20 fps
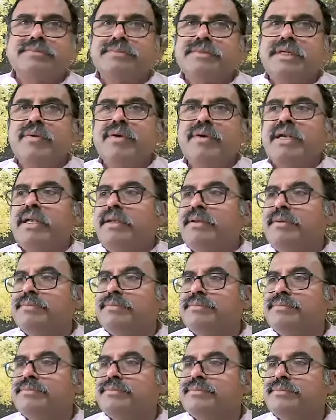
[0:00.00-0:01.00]
Are we clear?
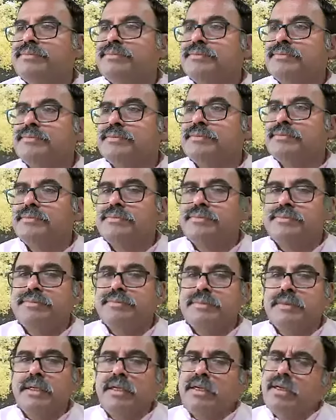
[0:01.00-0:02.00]

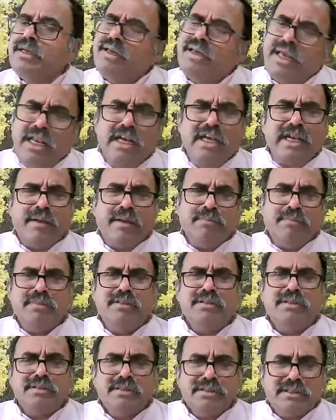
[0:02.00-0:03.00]
Anytime.
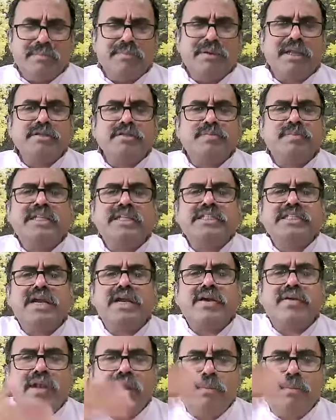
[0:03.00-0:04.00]
Sometimes Smritis are
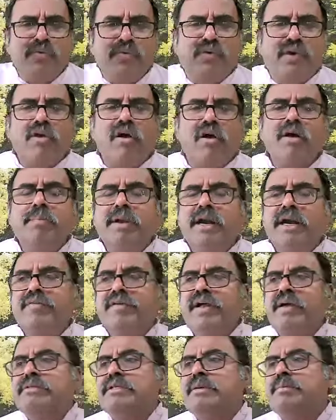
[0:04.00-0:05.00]
available for a long period of
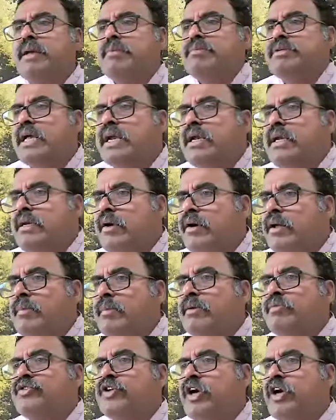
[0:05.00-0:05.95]
time. Sometimes are available for a